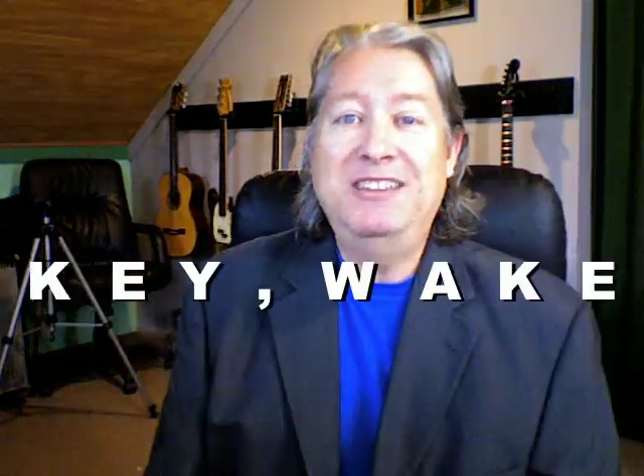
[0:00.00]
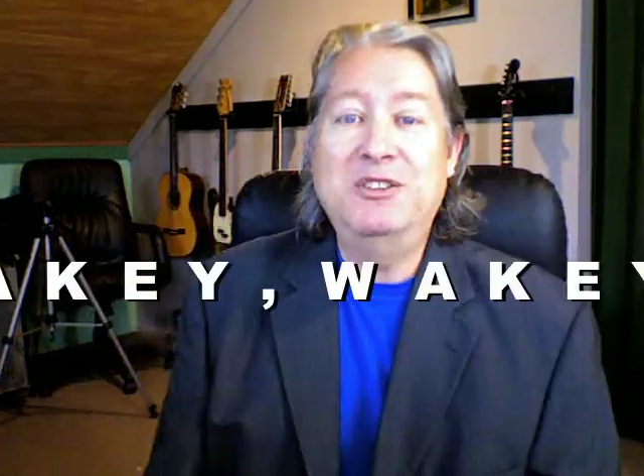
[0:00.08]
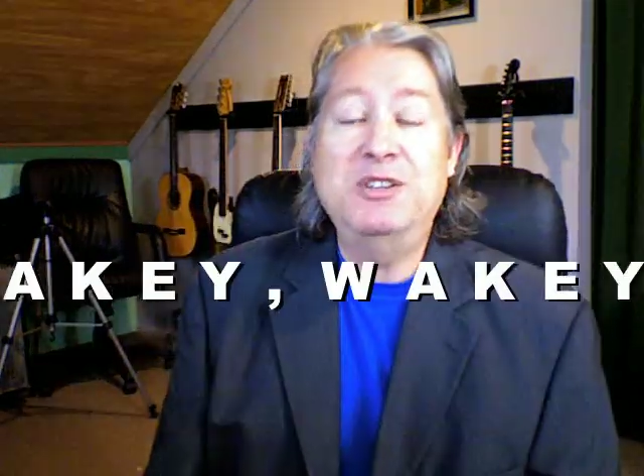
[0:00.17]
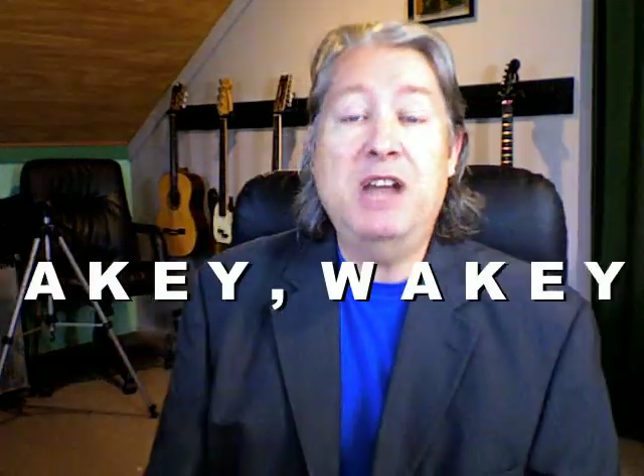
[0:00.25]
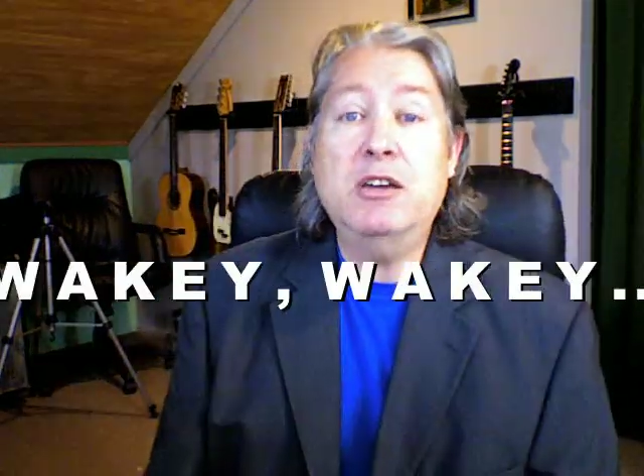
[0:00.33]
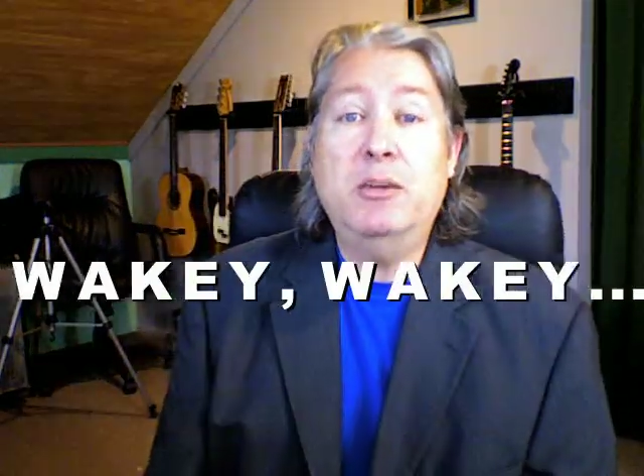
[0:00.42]

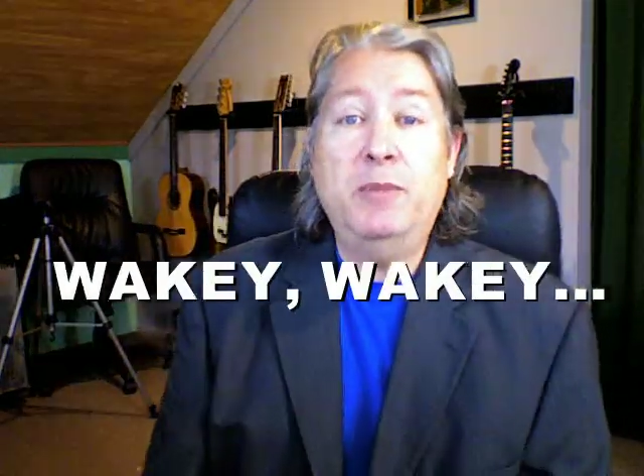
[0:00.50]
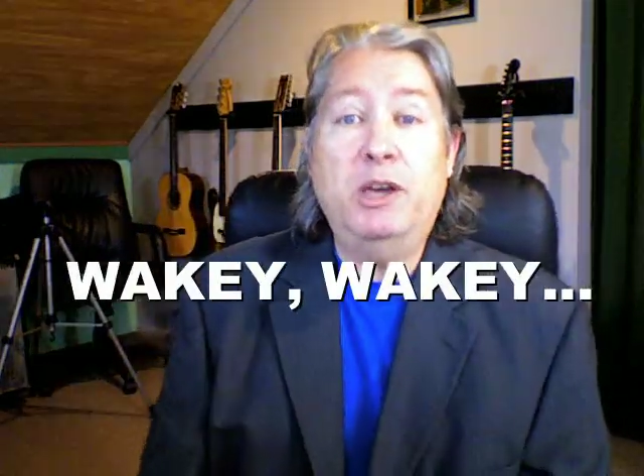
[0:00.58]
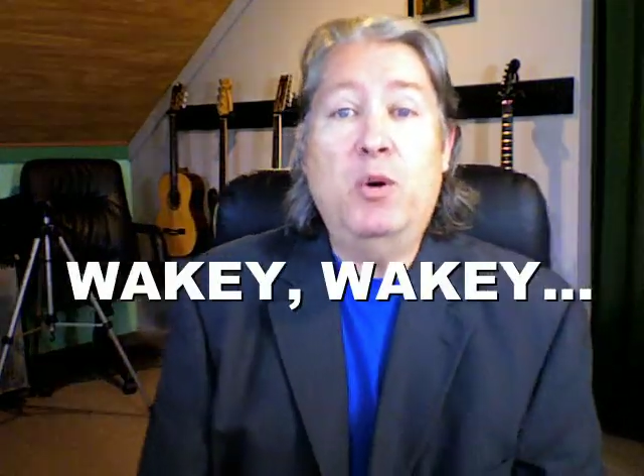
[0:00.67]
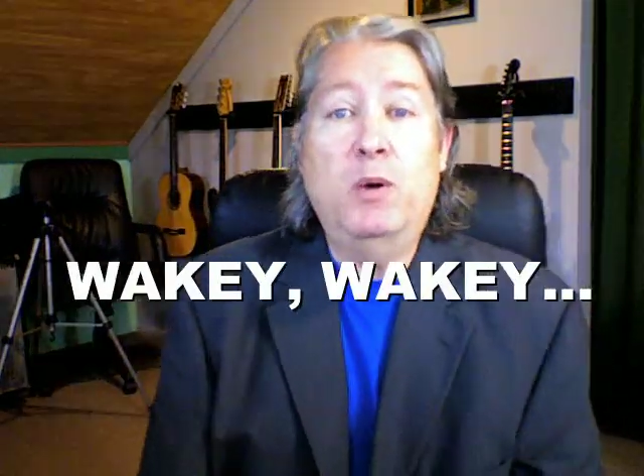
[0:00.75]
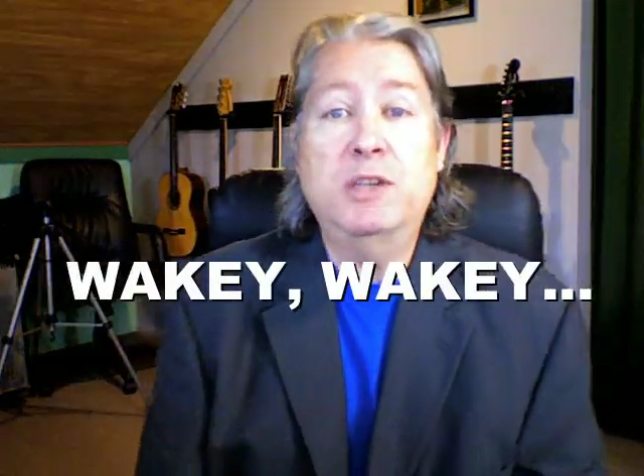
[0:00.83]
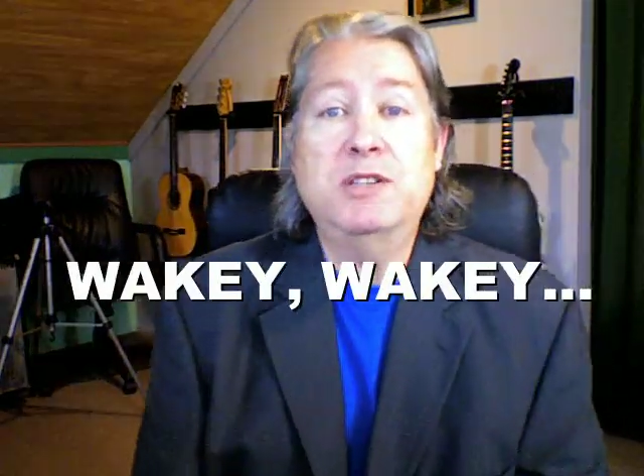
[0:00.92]
There's not going to be
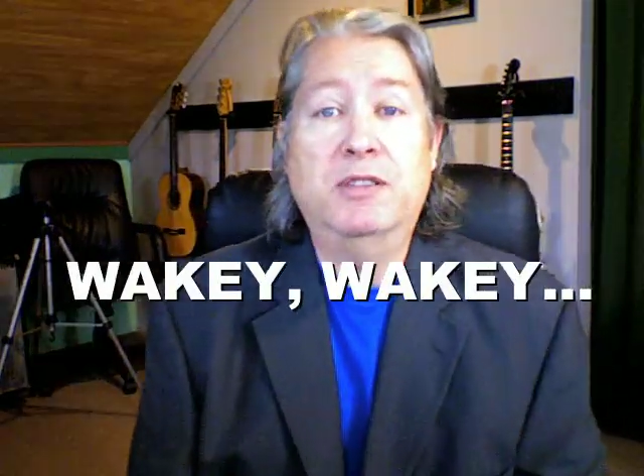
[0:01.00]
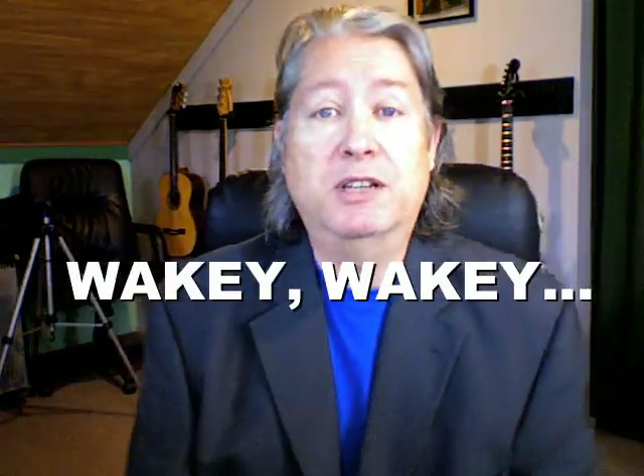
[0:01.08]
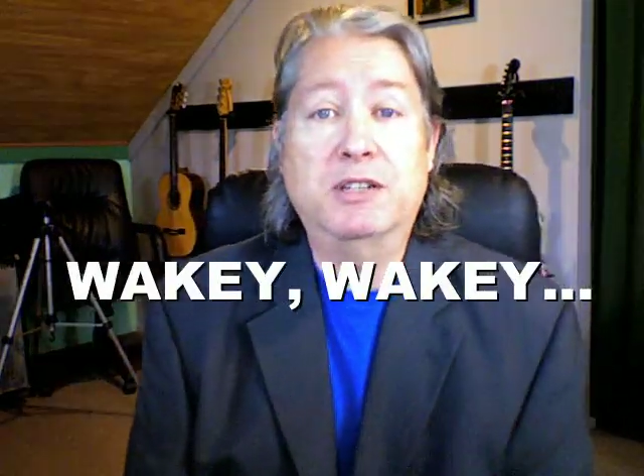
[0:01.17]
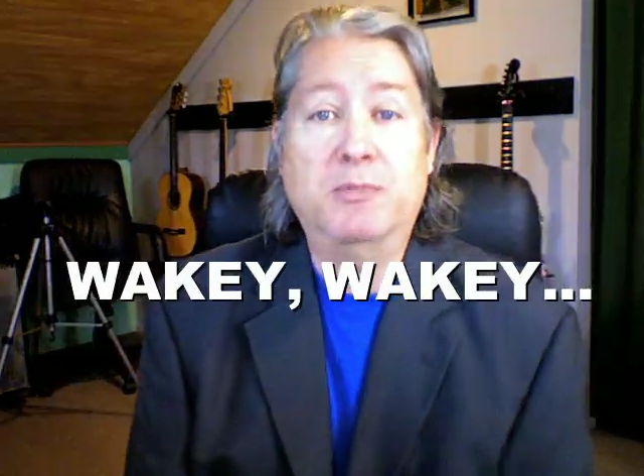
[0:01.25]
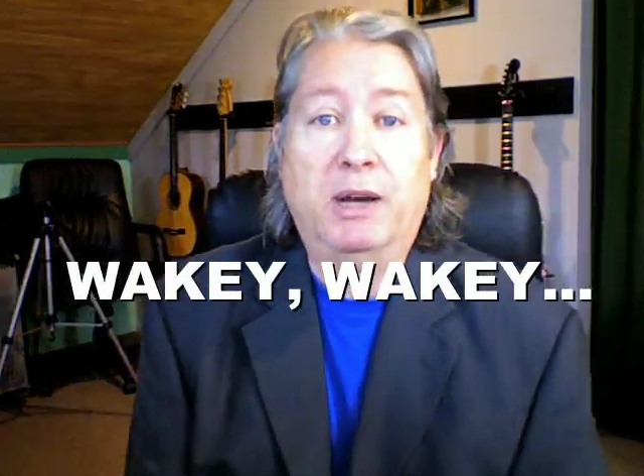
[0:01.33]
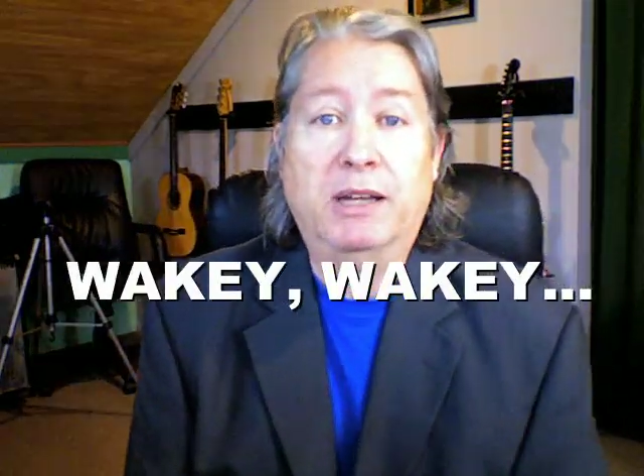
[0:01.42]
a quiz on
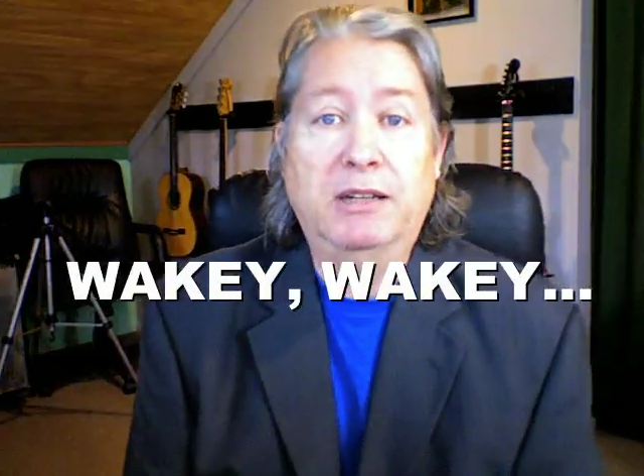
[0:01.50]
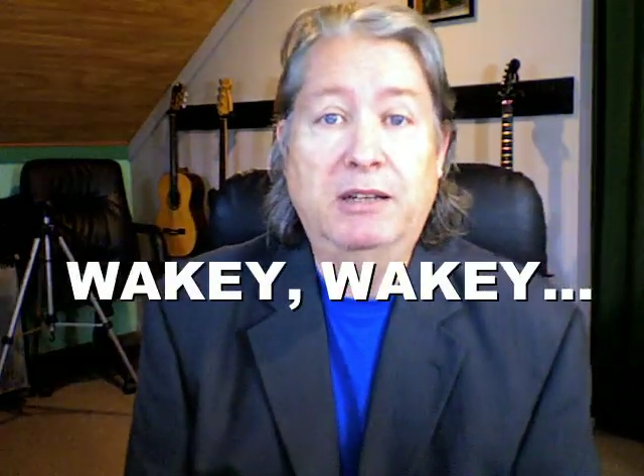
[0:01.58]
this, but,